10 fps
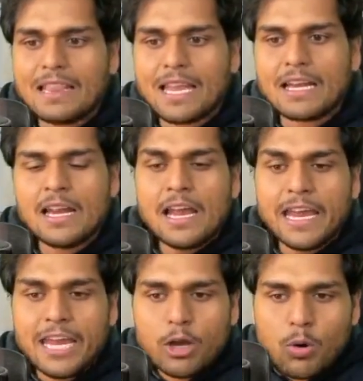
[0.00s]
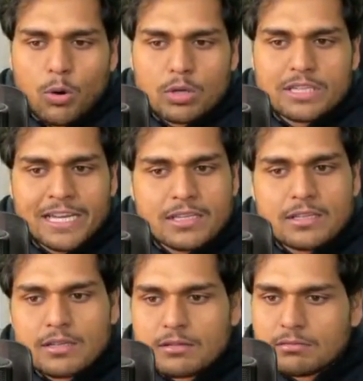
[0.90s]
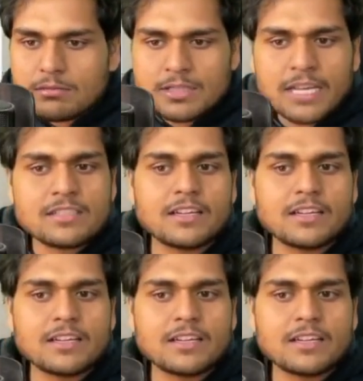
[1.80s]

then he goes and just